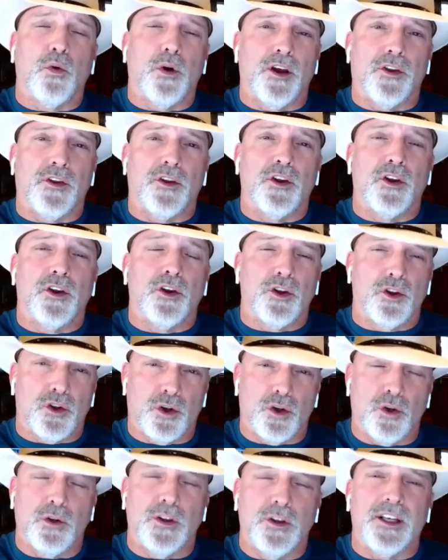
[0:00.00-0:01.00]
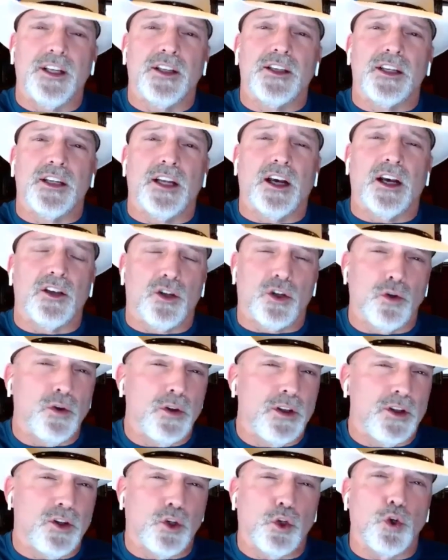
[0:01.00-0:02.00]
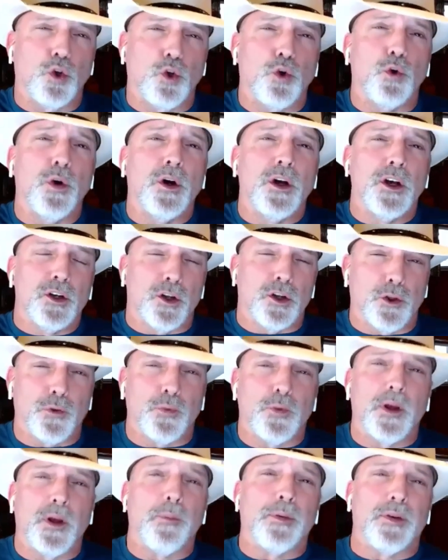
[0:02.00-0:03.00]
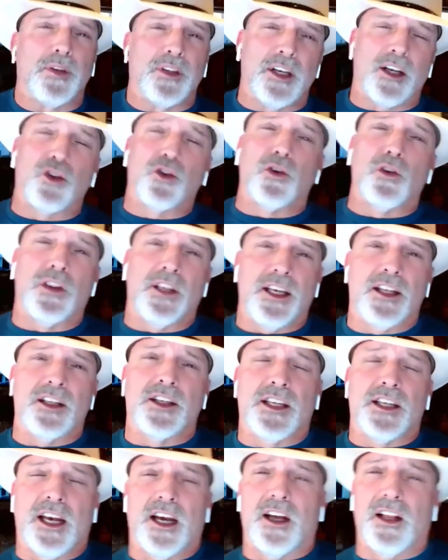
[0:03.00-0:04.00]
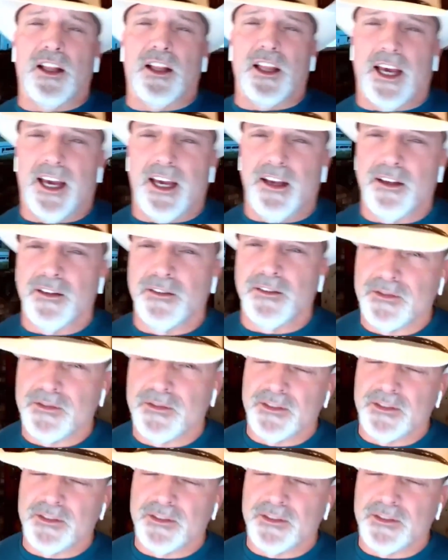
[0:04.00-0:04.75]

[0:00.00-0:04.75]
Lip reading: with two to three potential leads in LA,